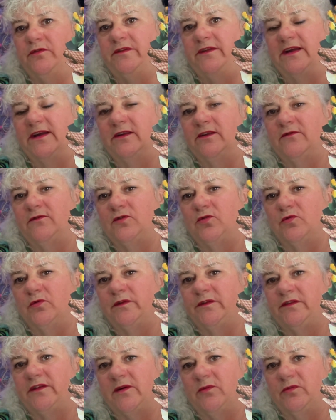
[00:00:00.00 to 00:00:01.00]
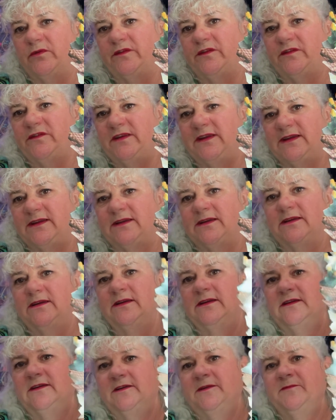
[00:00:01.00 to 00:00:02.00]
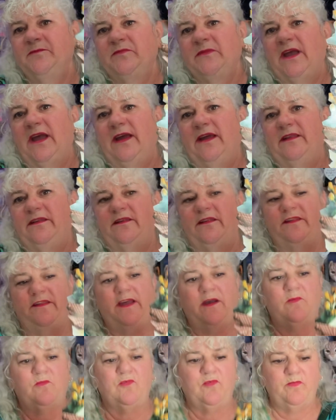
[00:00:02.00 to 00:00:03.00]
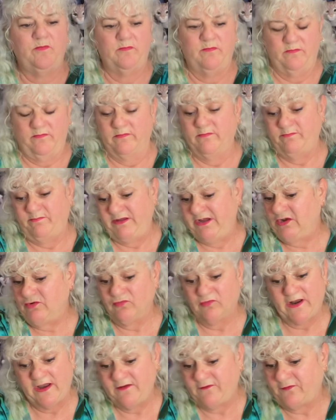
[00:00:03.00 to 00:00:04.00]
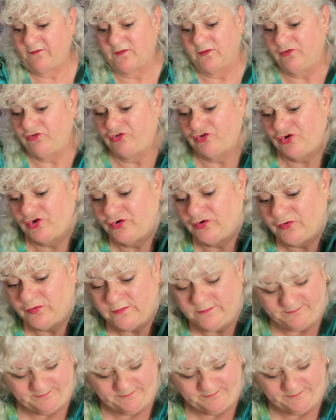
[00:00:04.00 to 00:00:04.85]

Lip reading: down, of course, that will stick, and that will be great for a journal.